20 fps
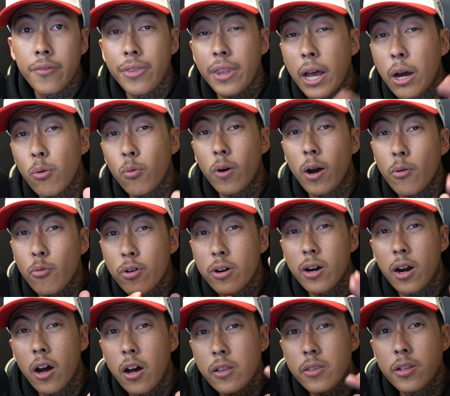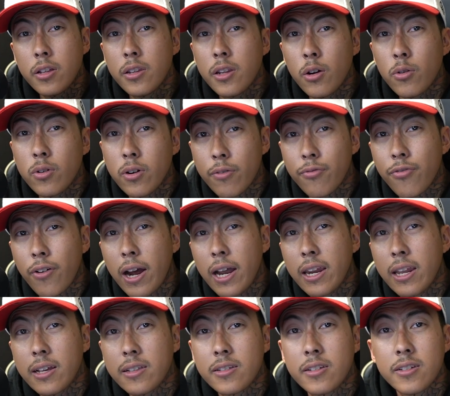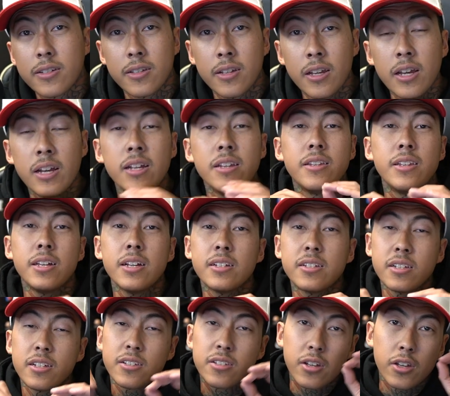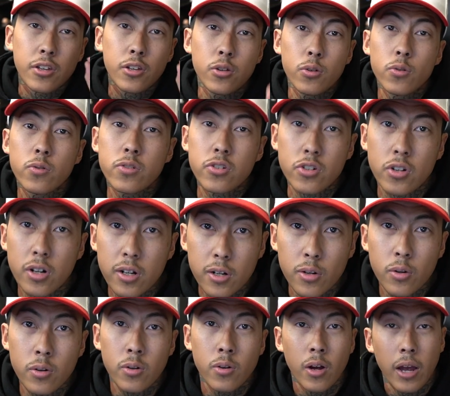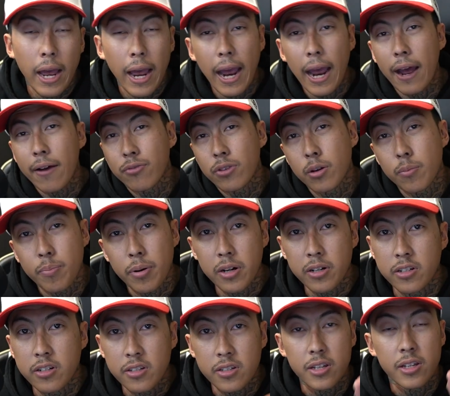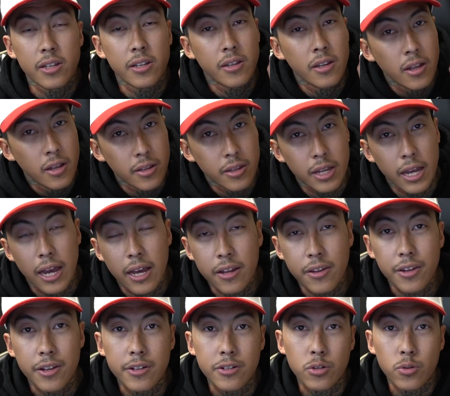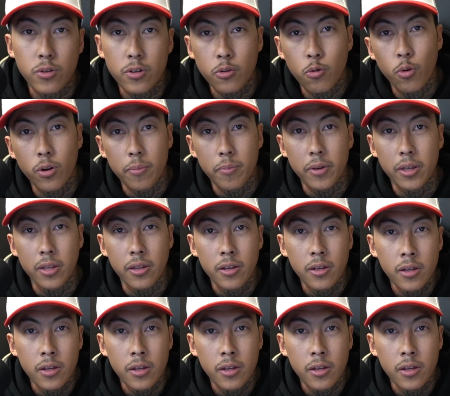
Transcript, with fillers: Now, while we're on the note of finances, this is a huge struggle after purchasing that initial equipment.